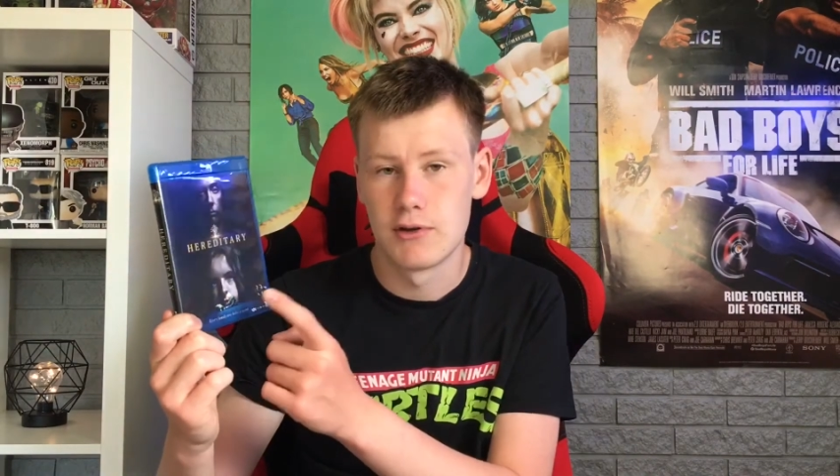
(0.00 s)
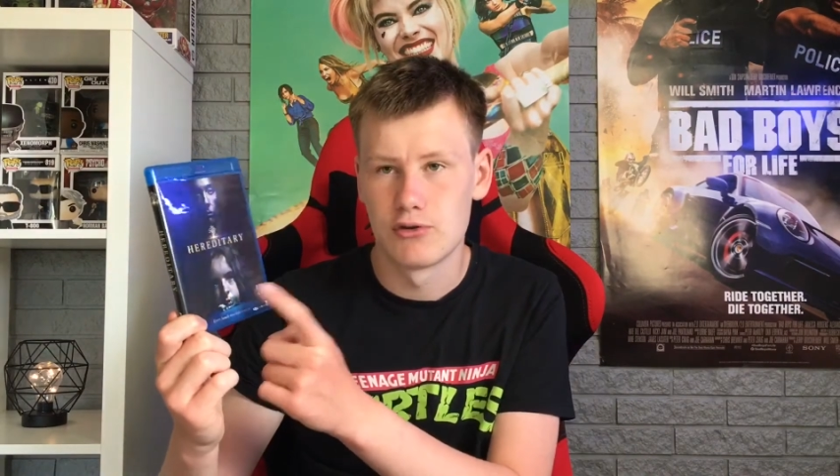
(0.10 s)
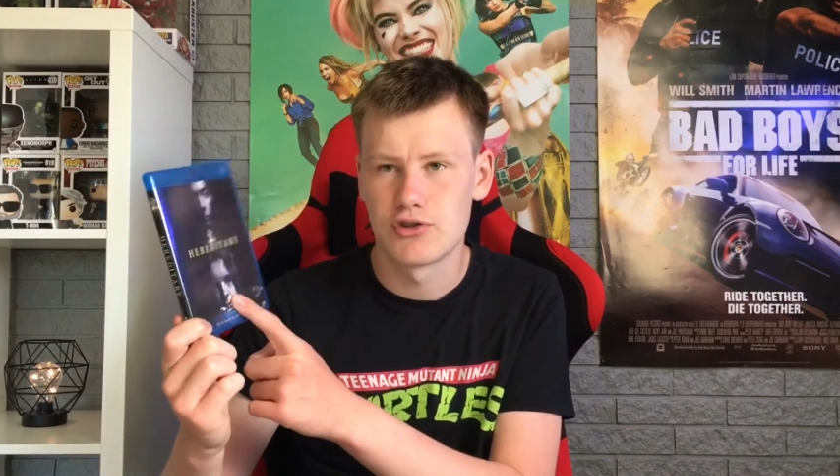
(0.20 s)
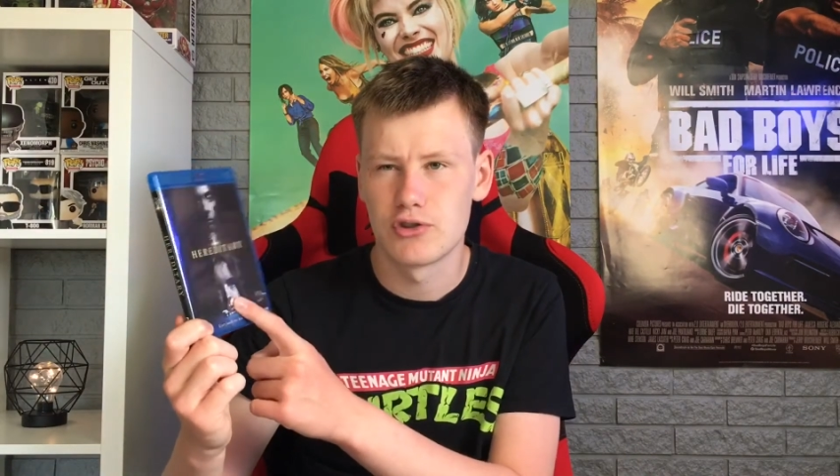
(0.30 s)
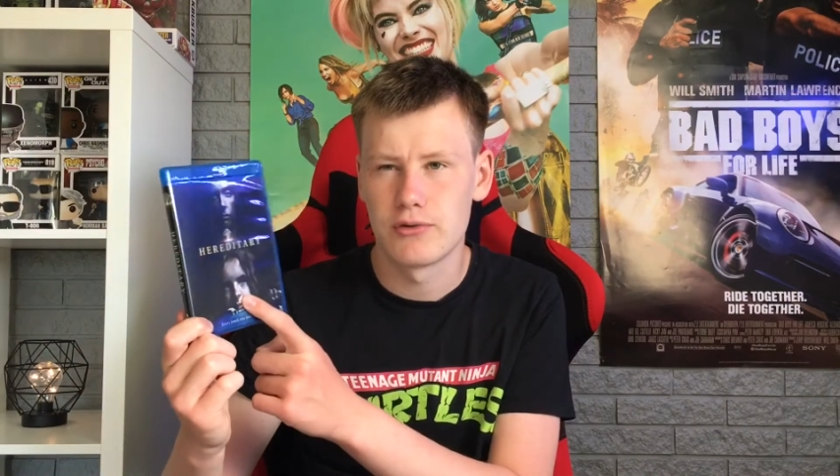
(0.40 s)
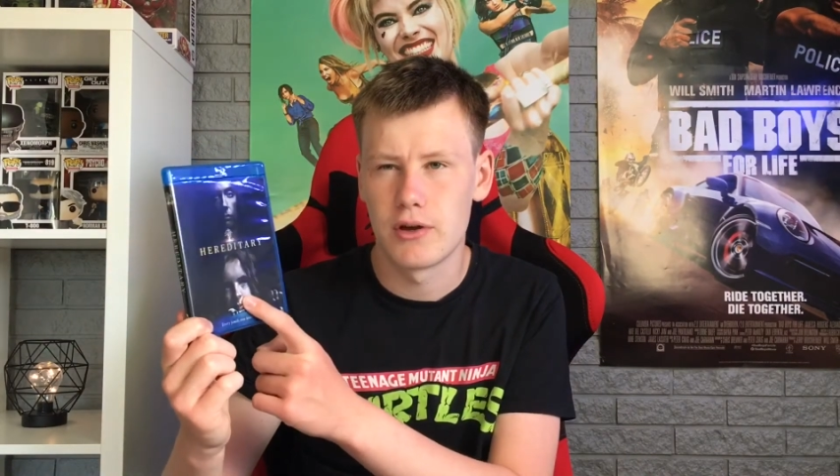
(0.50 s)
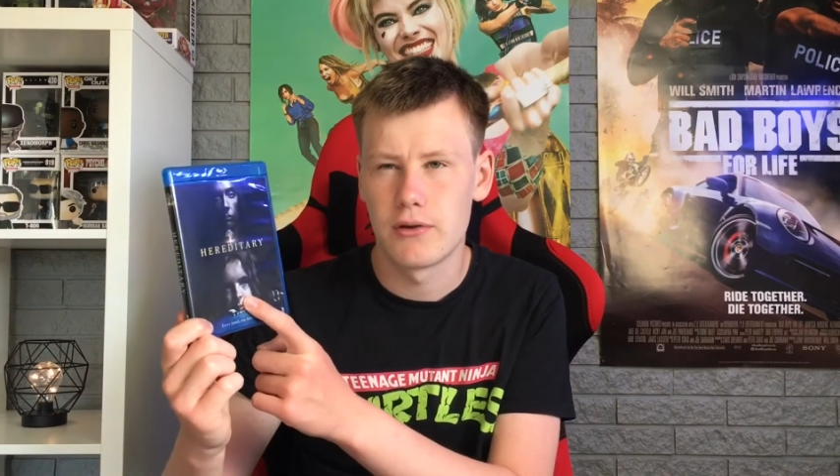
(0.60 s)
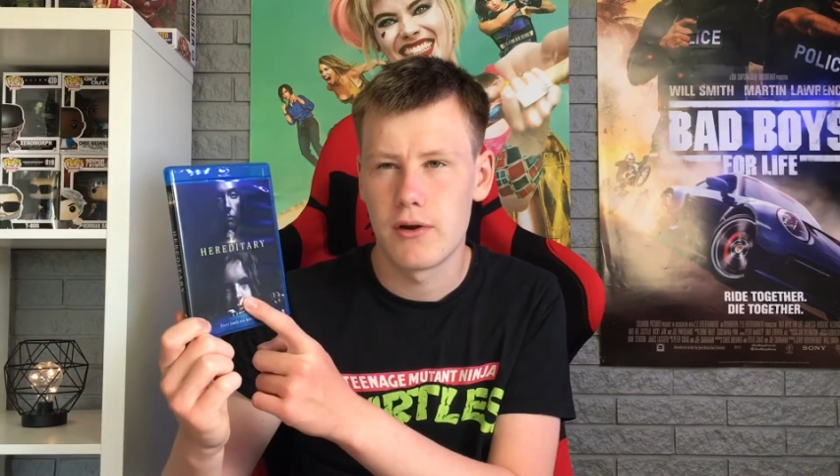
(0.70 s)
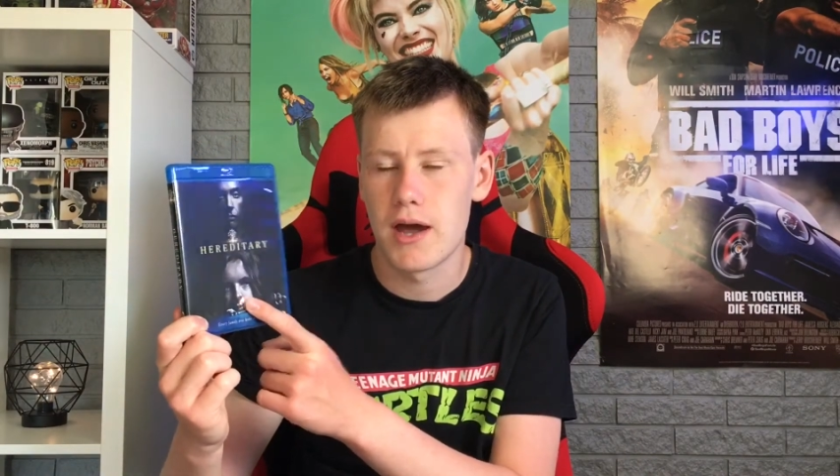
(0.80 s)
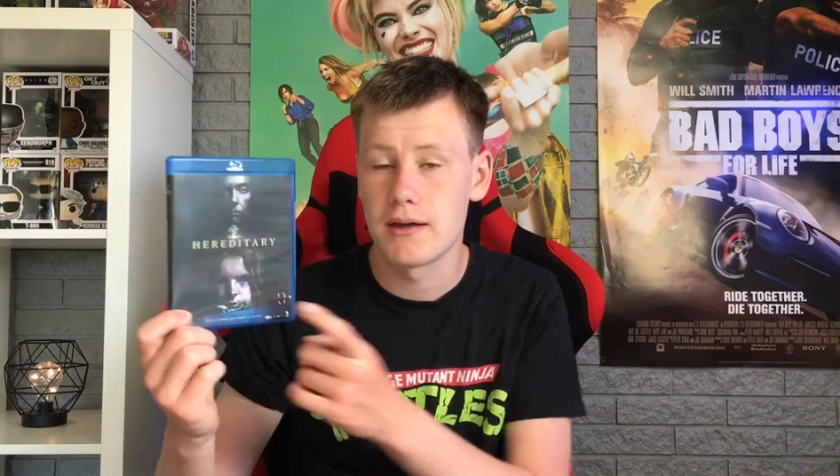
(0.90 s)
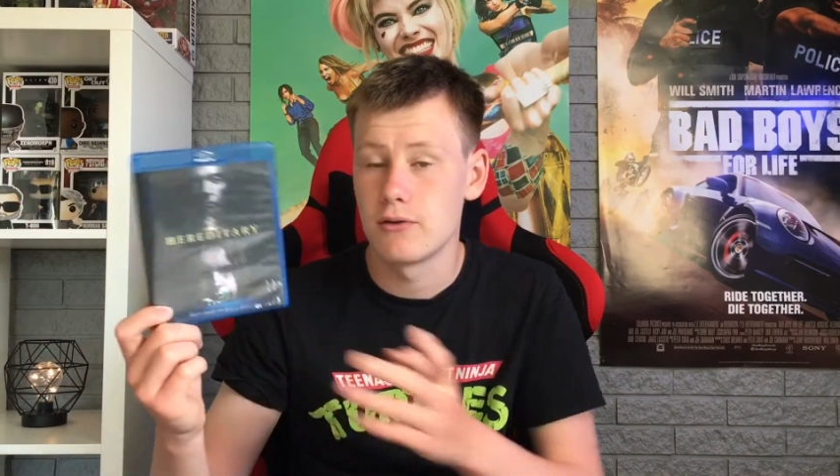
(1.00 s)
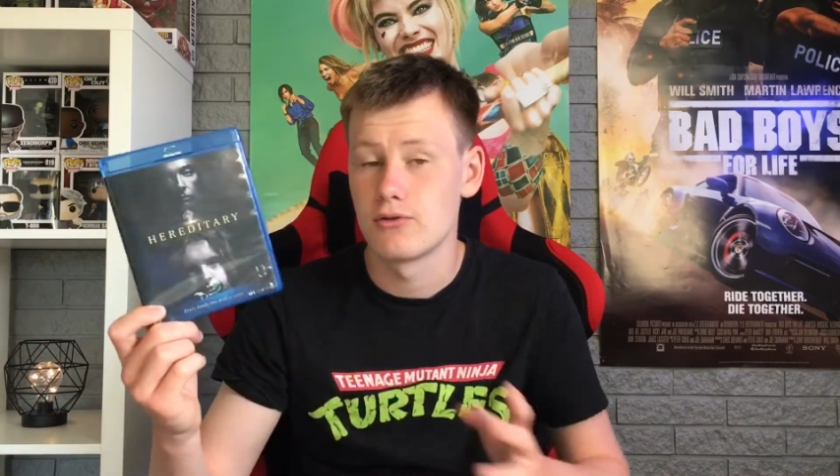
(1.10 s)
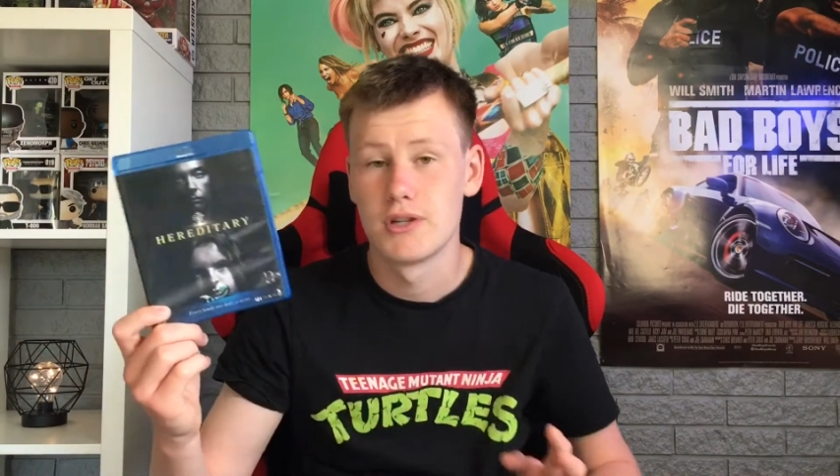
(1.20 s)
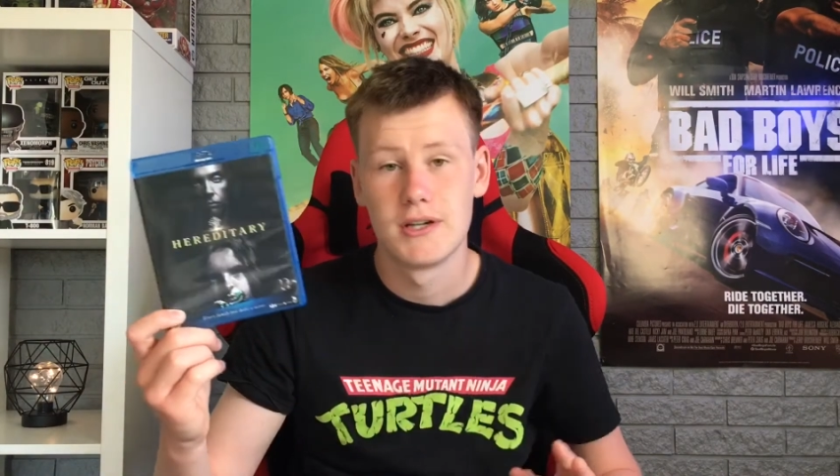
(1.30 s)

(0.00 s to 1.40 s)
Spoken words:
also the other guy, though.